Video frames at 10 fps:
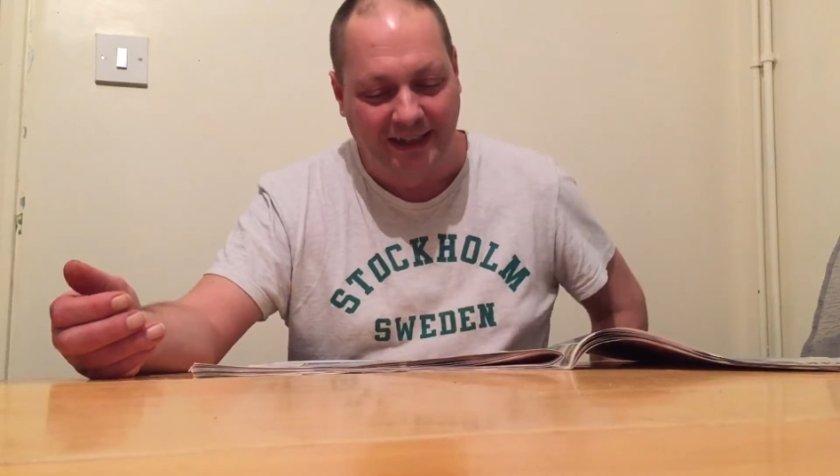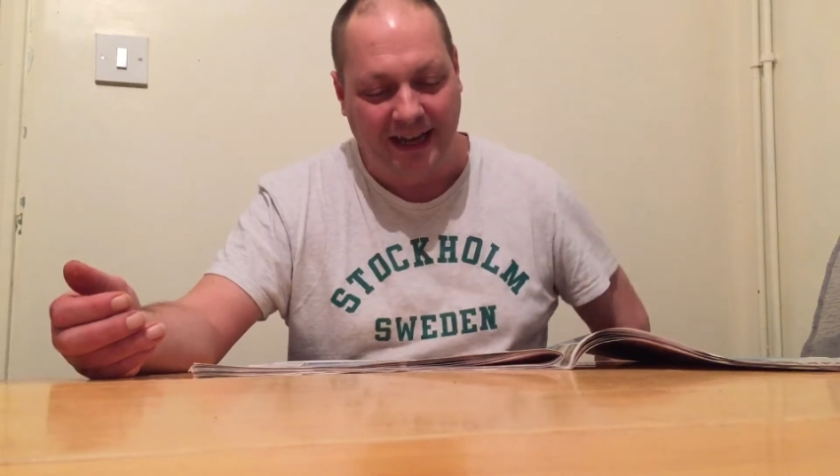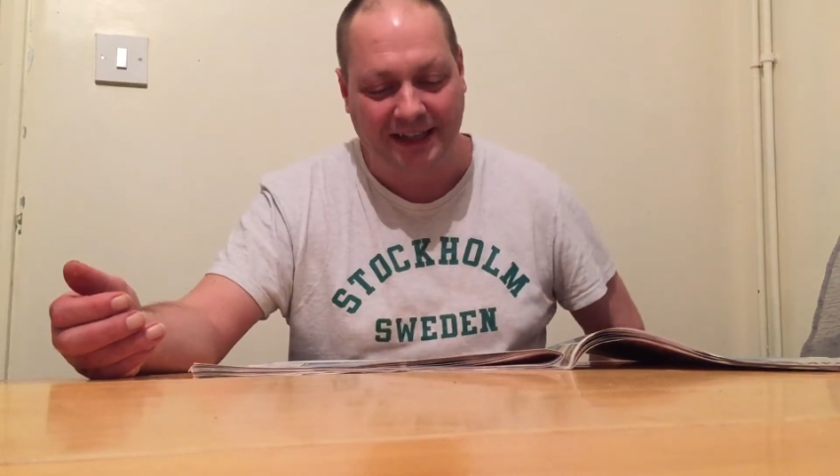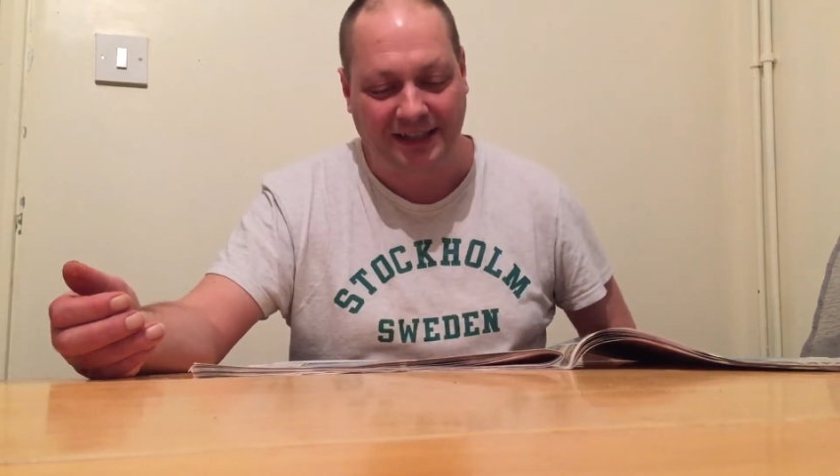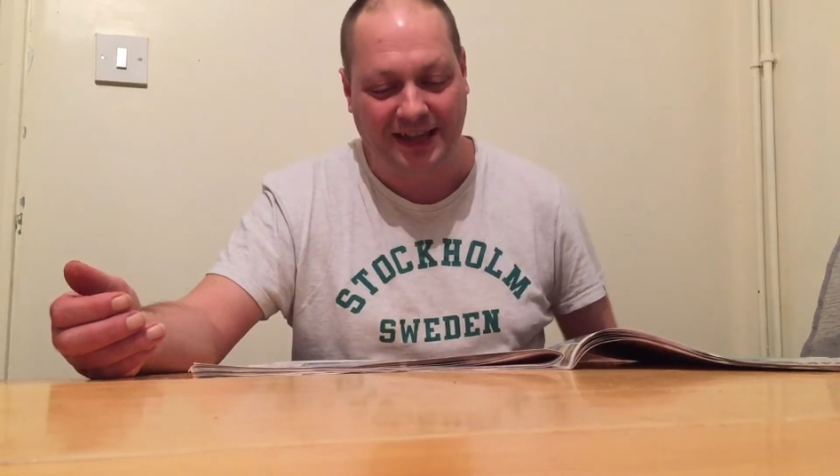
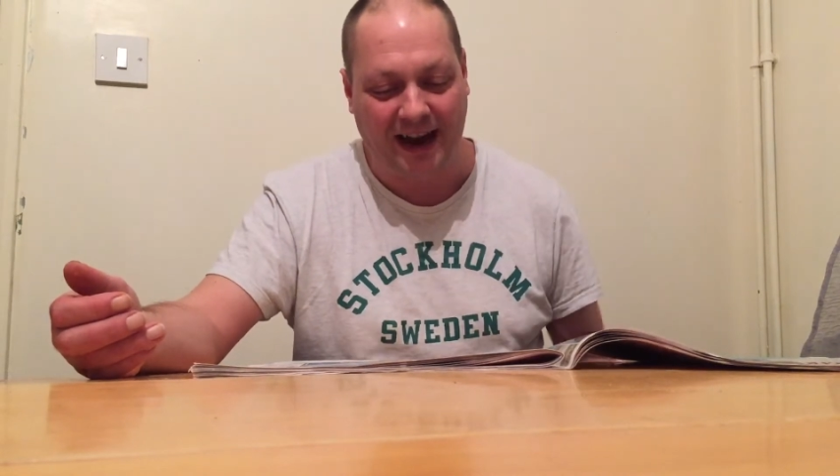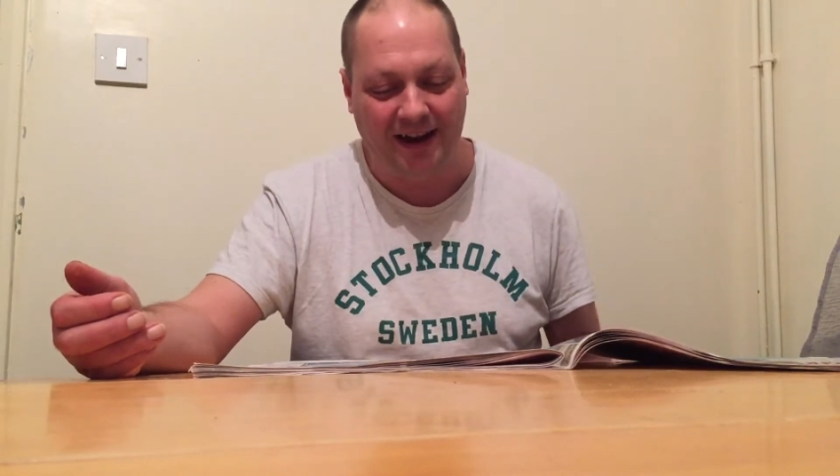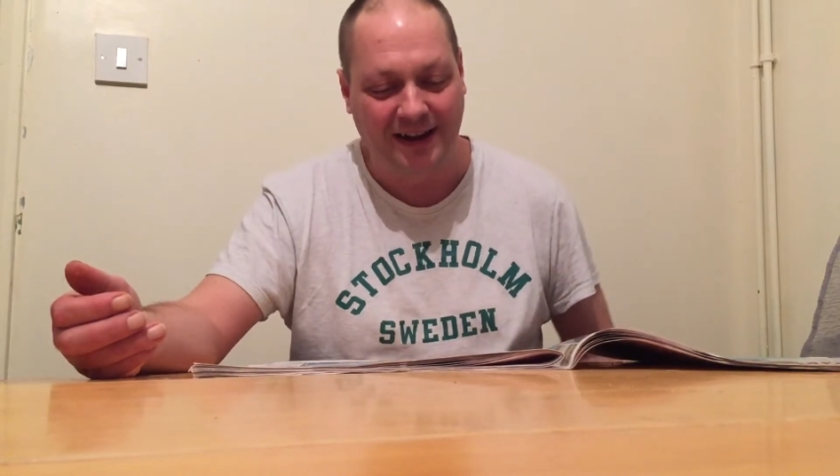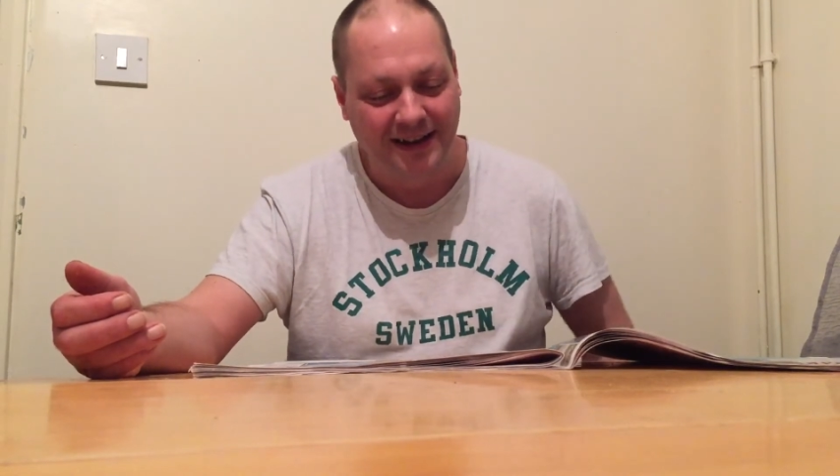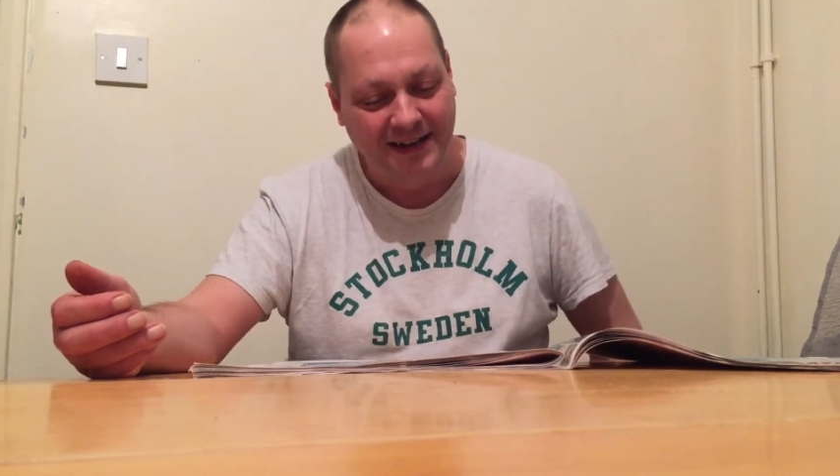at
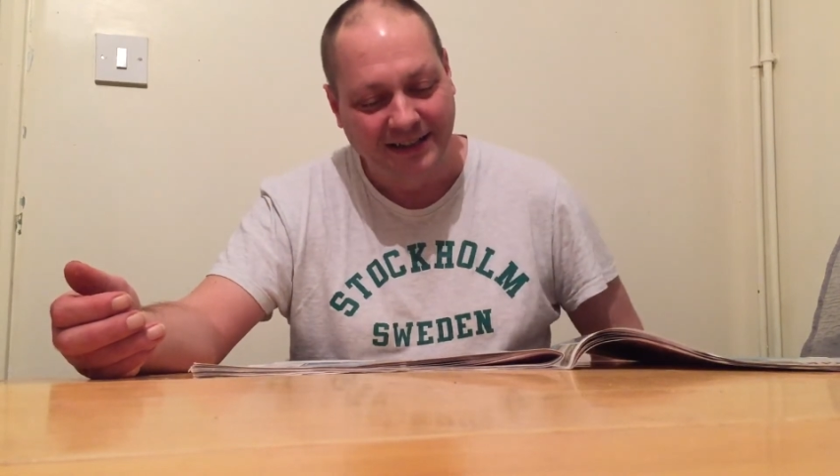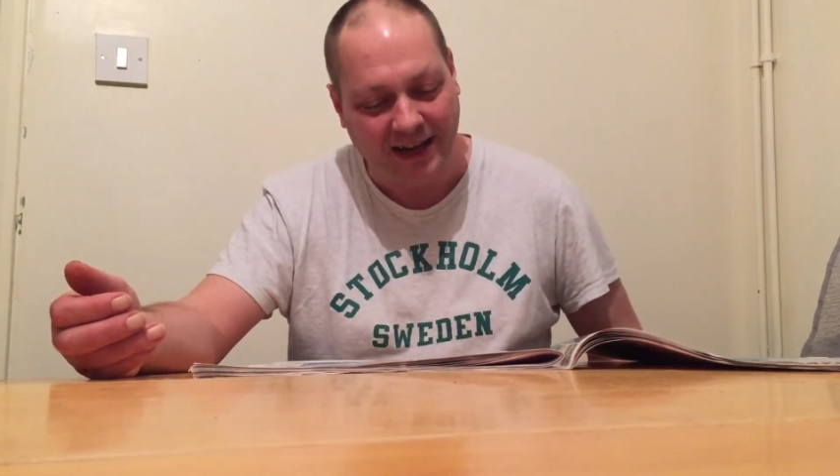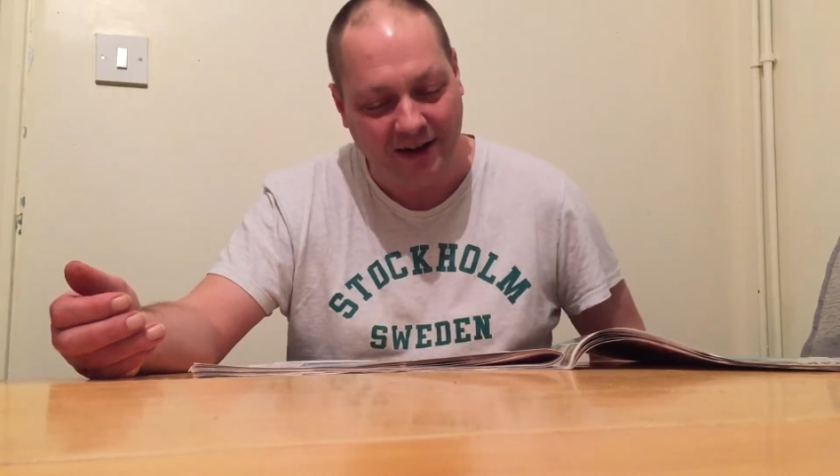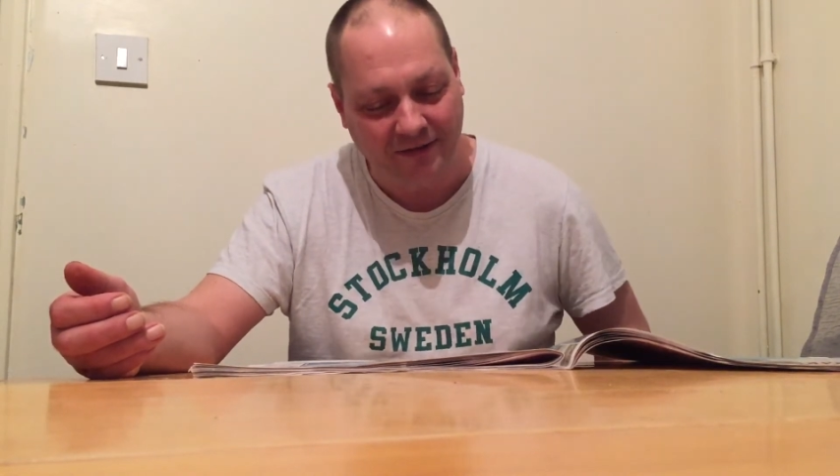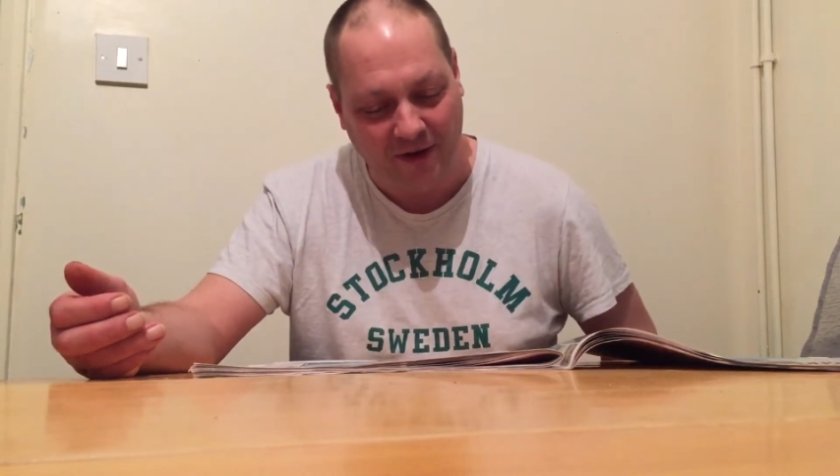a
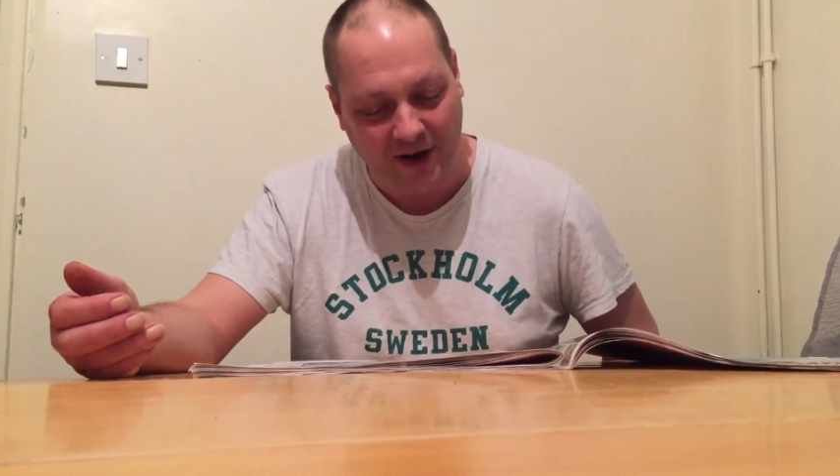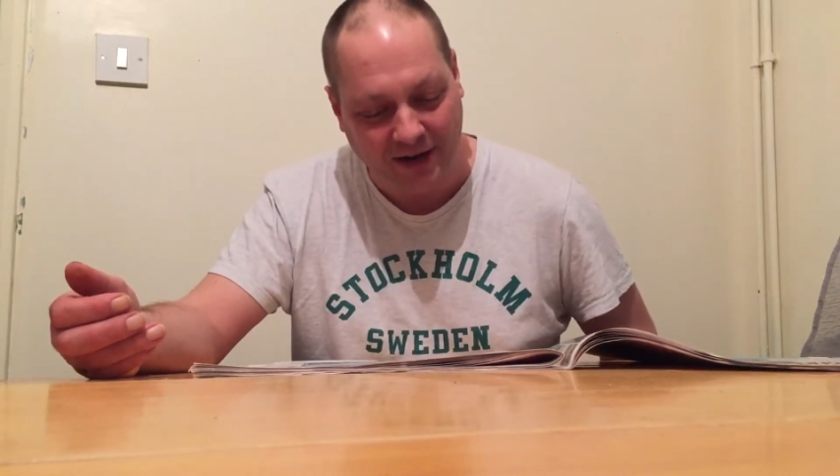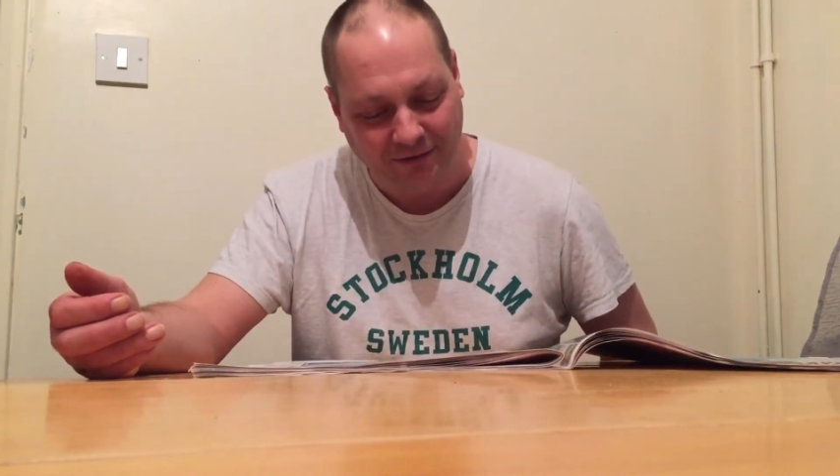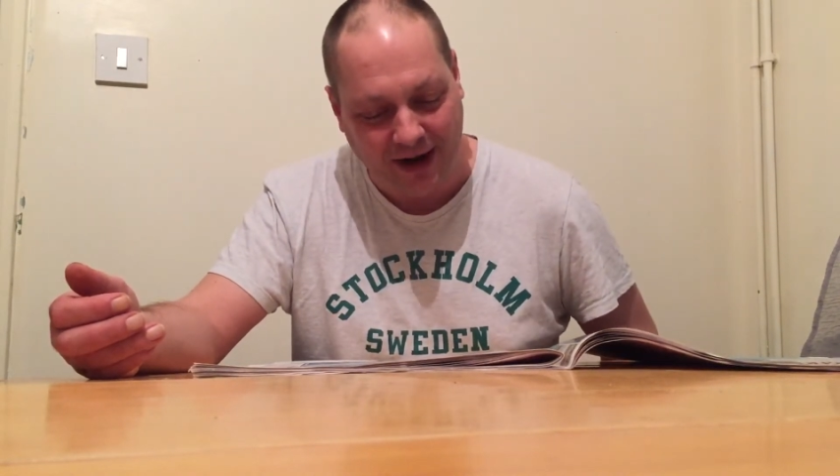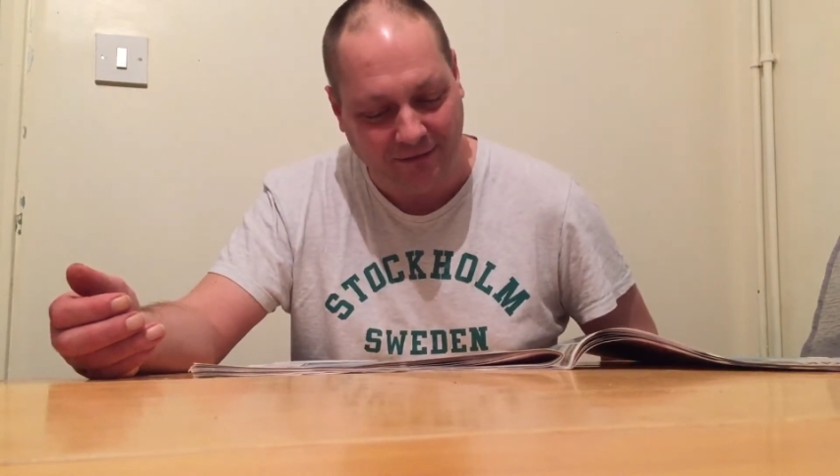
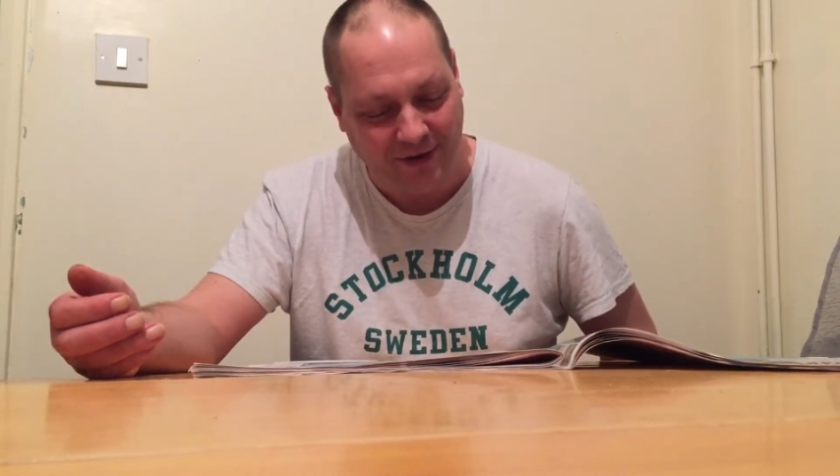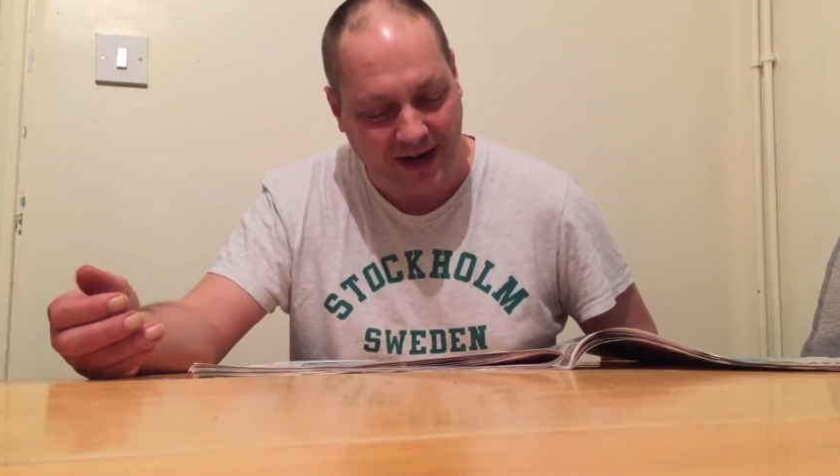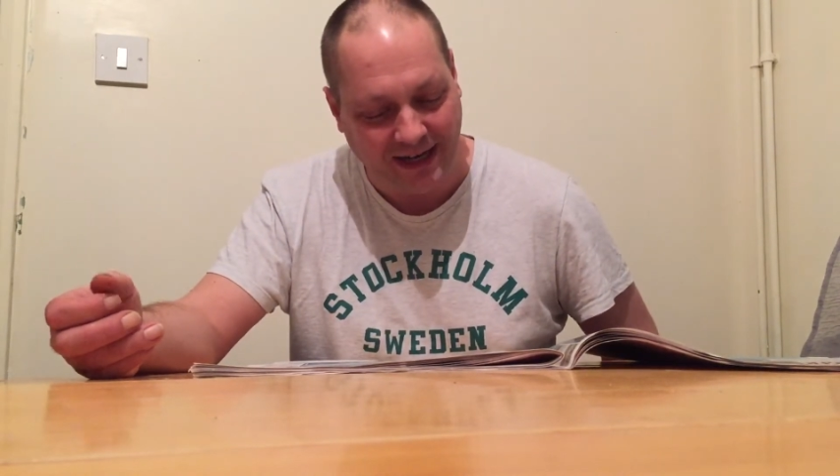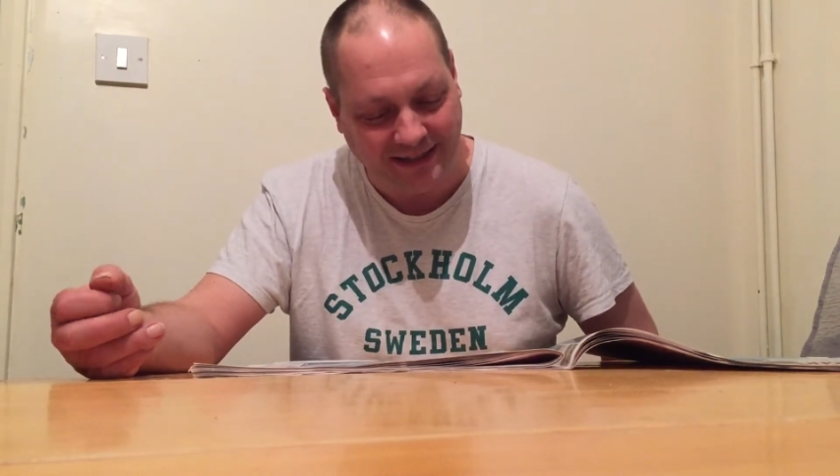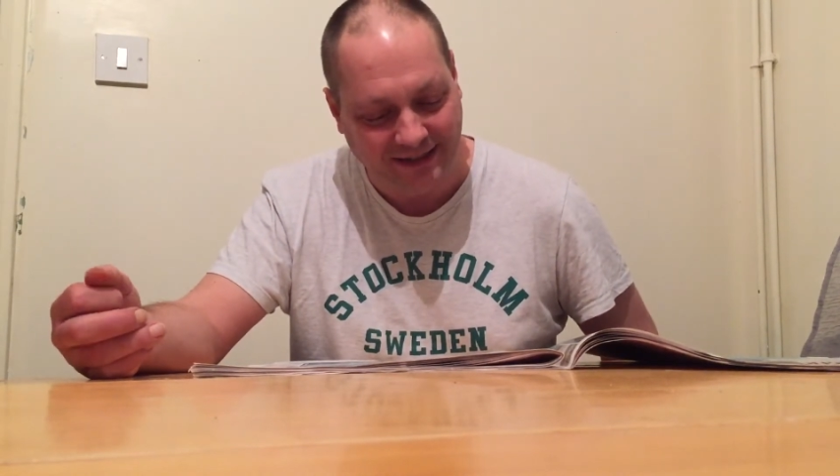terrifying Ram
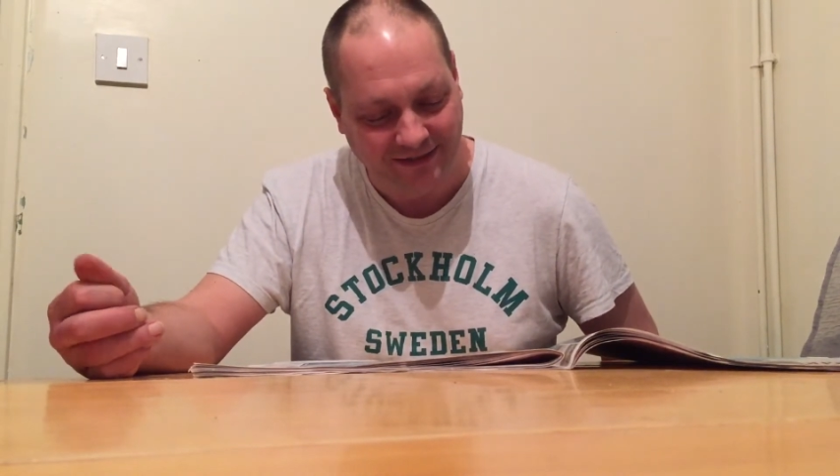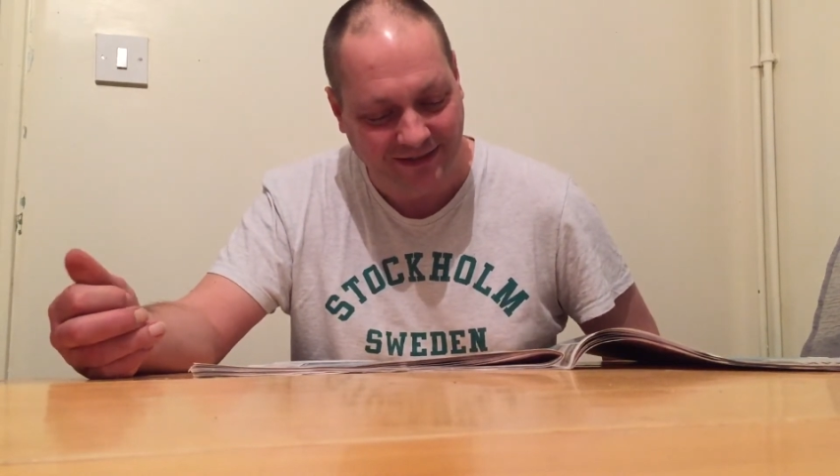Raid.